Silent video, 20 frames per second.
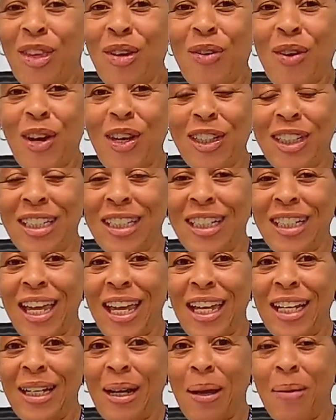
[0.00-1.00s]
with you all
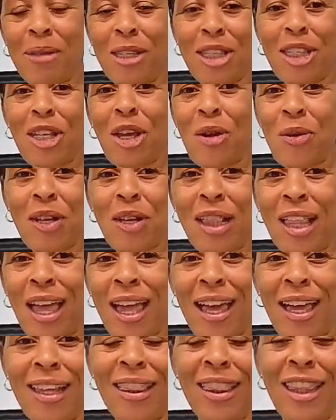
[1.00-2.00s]
today, and I'm so
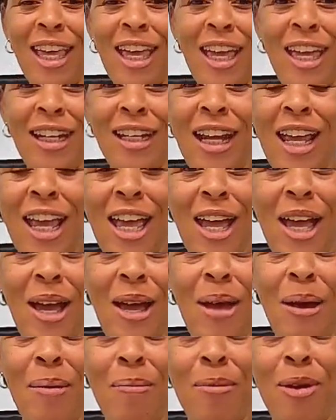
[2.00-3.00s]
glad that
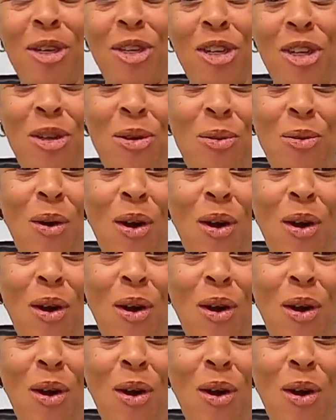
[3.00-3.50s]
um,